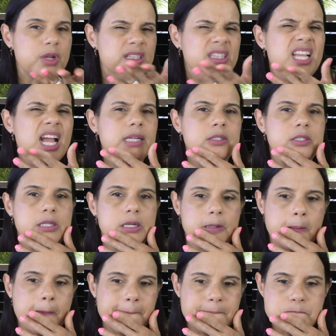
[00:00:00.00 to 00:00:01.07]

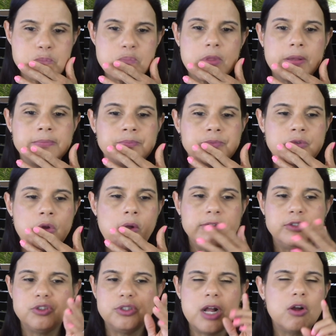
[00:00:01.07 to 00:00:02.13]
DITL.
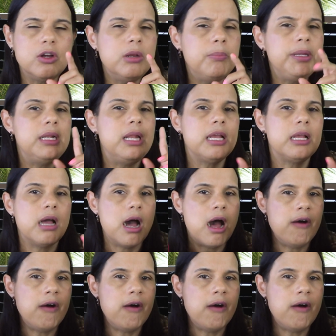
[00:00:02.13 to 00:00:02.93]
It's not going to be like